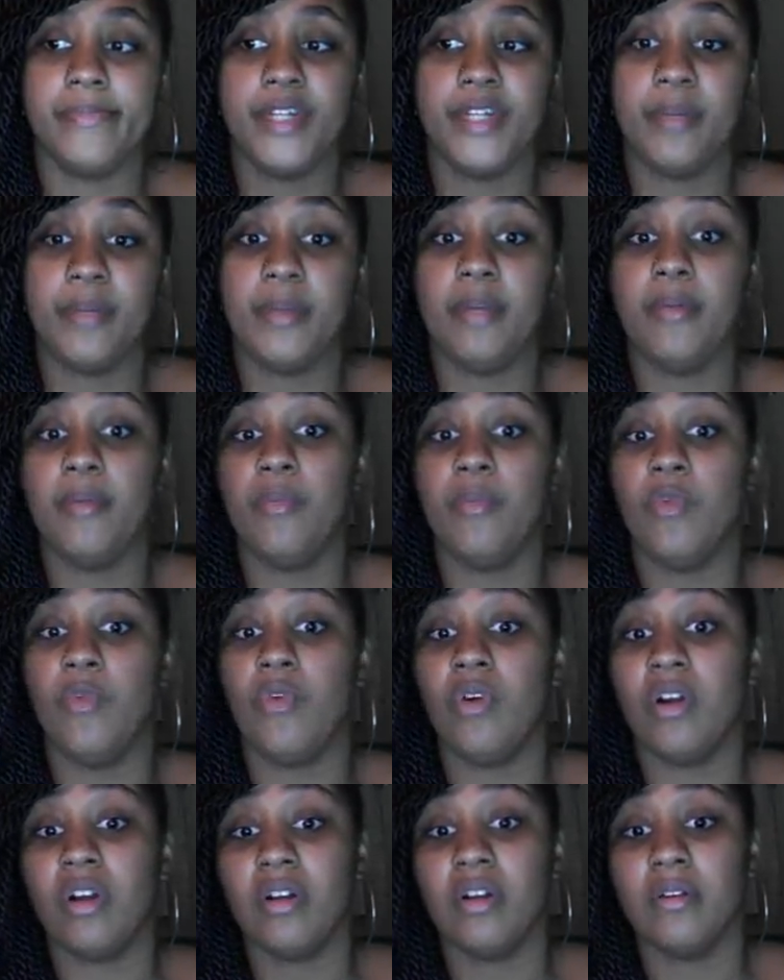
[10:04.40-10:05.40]
There may be
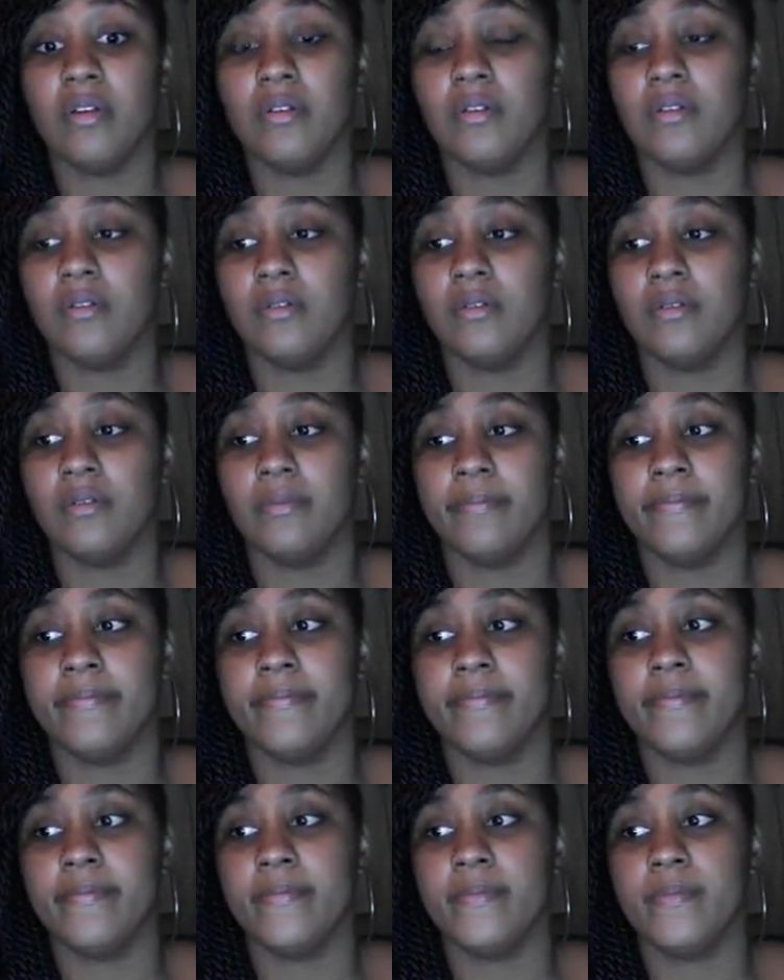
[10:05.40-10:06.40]
more,
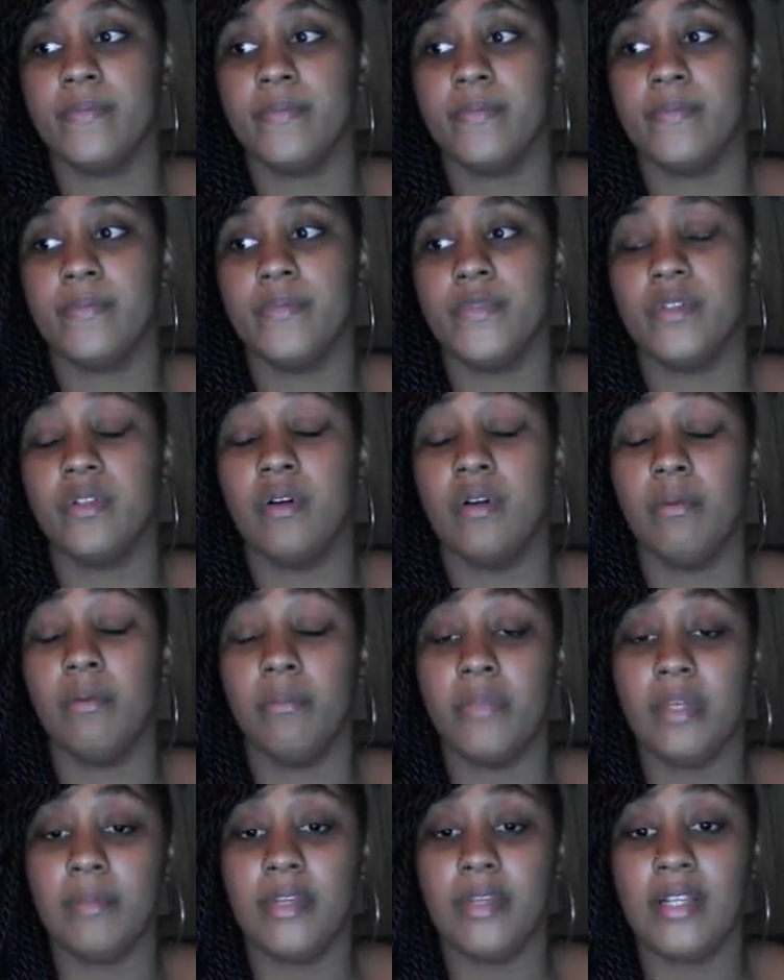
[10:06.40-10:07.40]

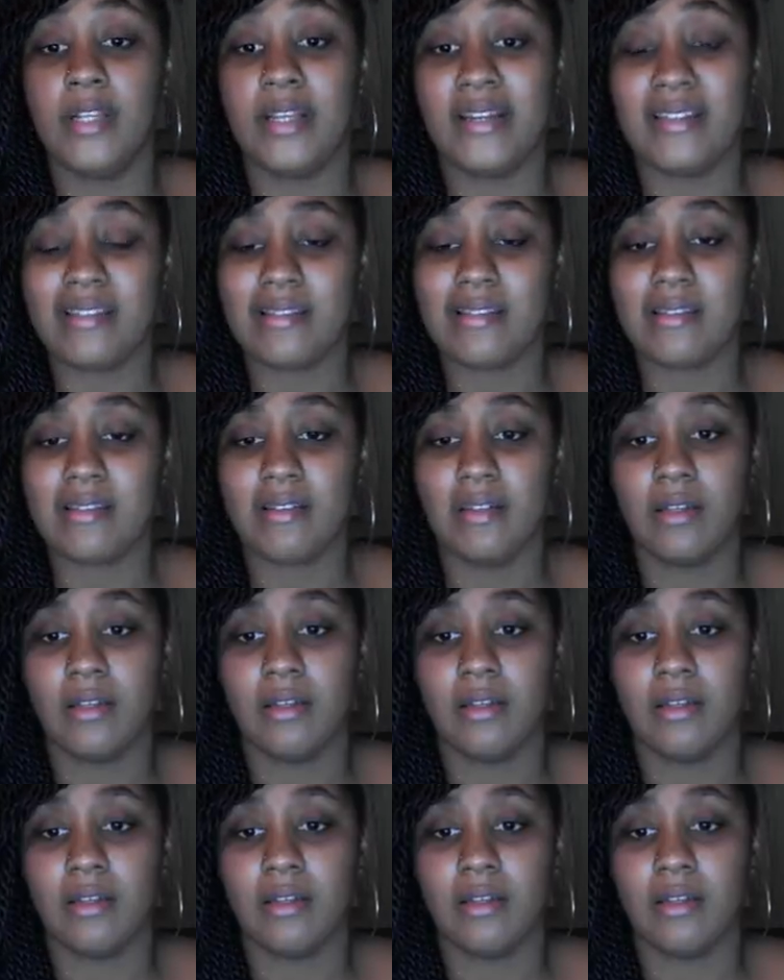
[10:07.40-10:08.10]
some may be less,